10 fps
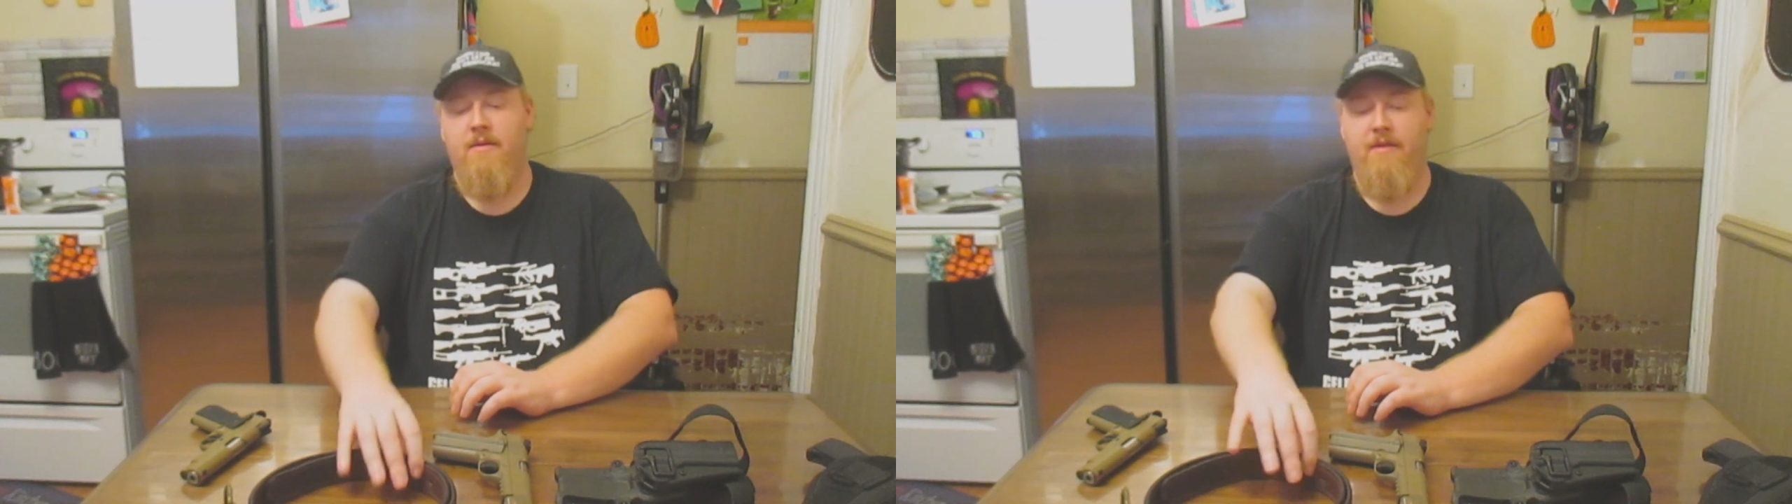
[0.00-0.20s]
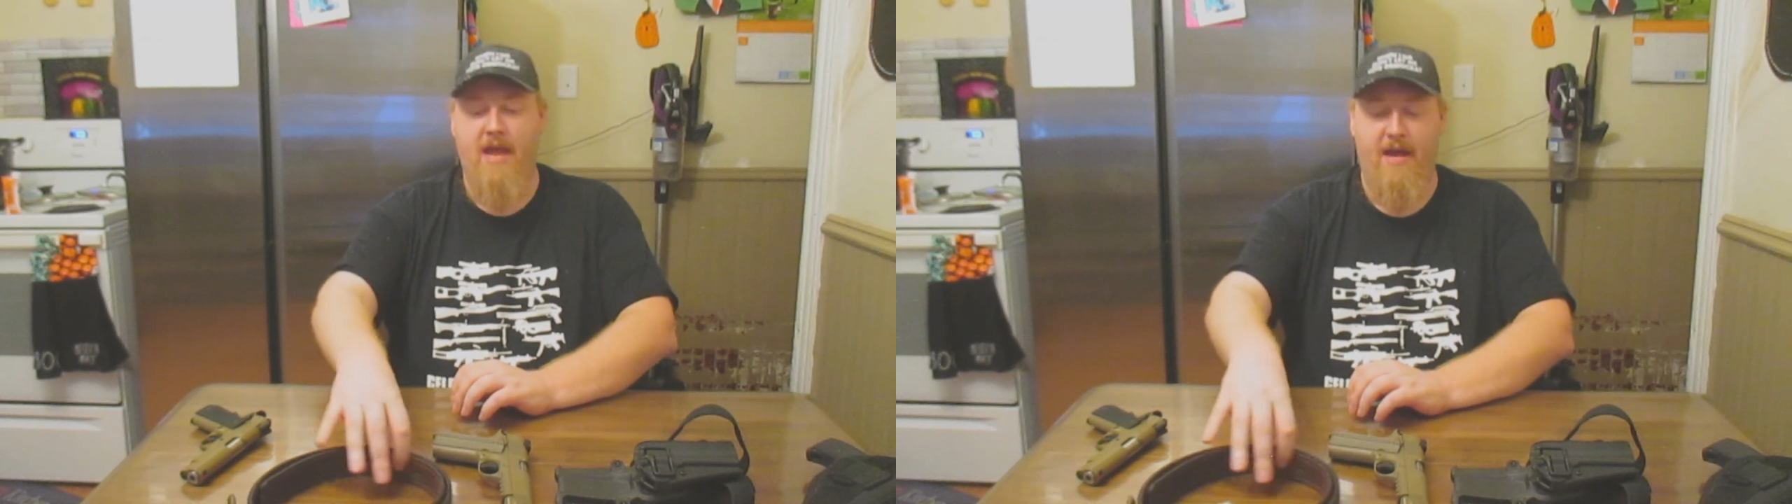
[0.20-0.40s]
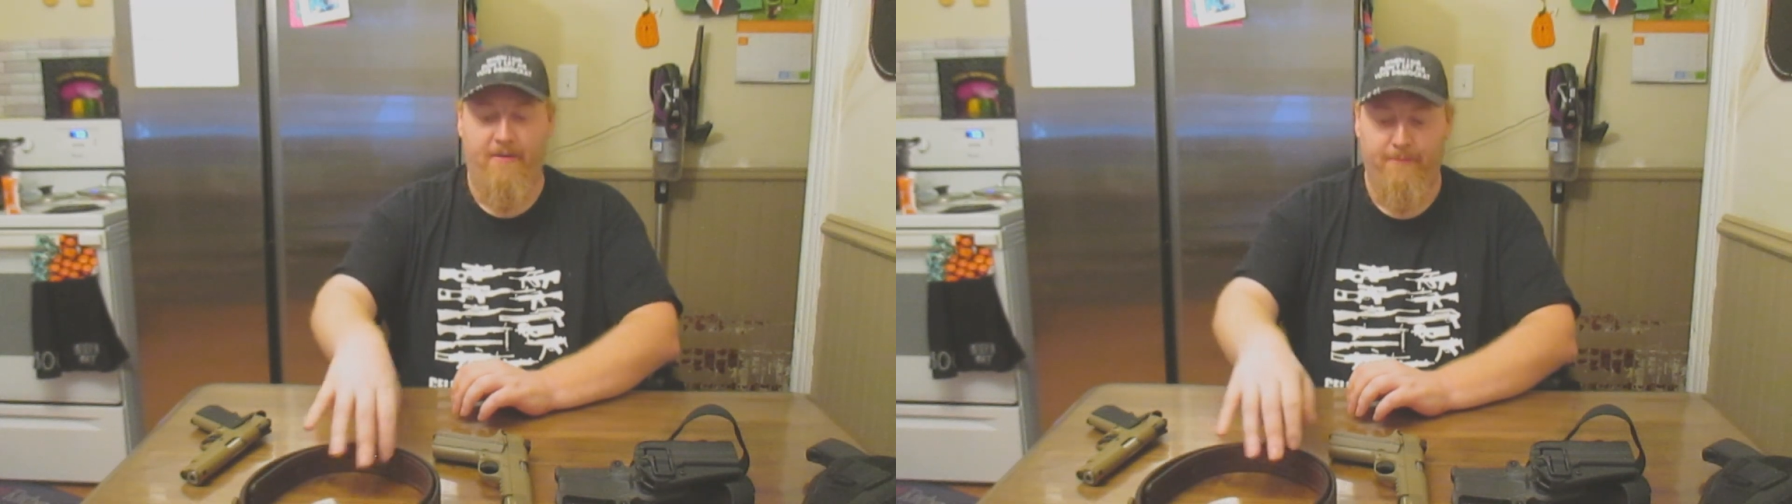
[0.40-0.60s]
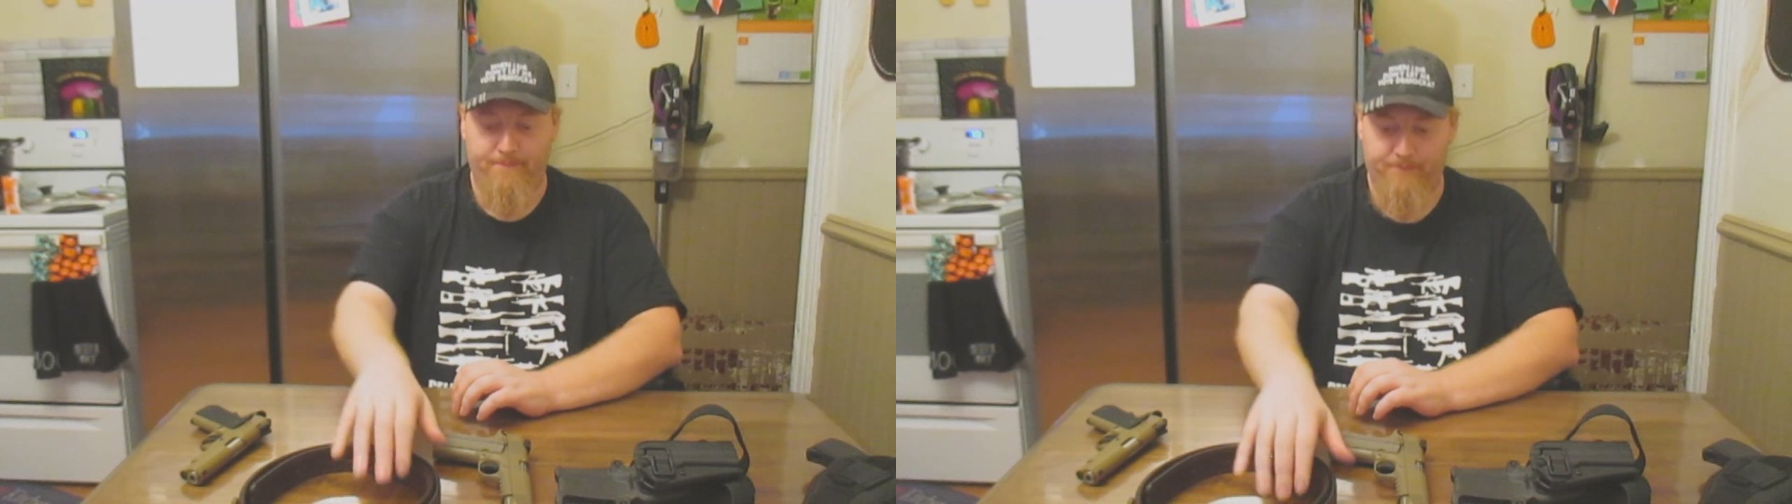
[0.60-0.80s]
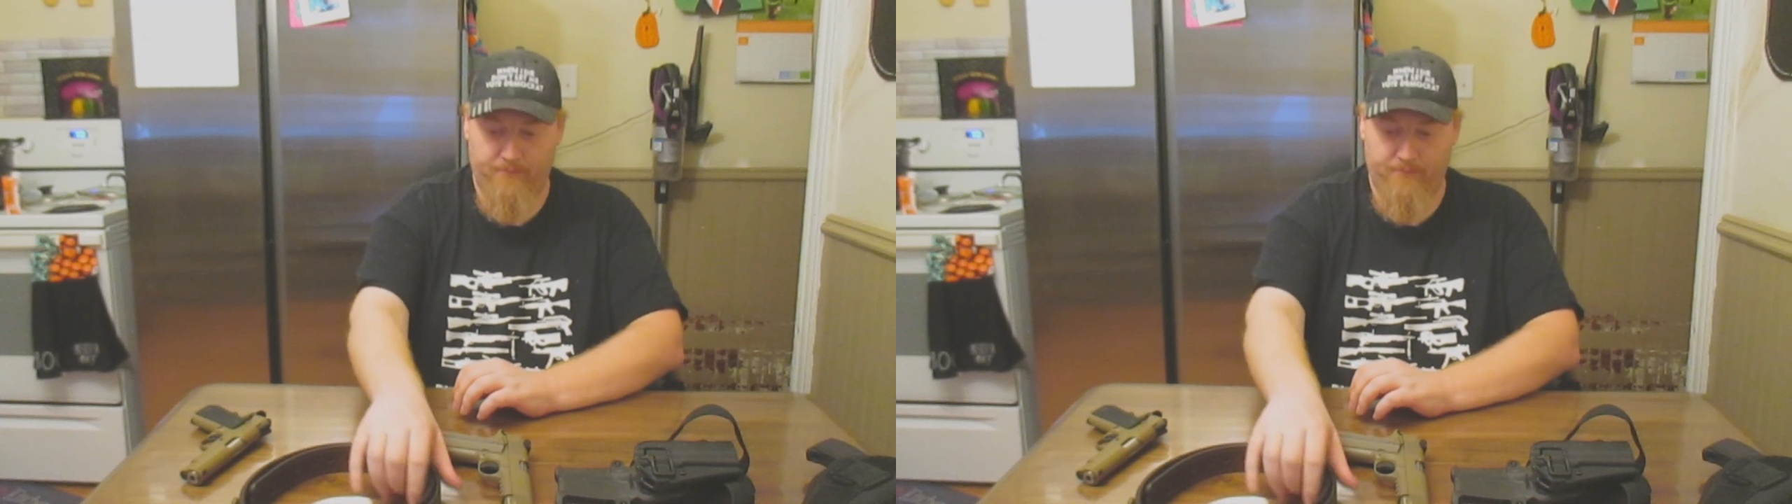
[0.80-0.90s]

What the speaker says: Now,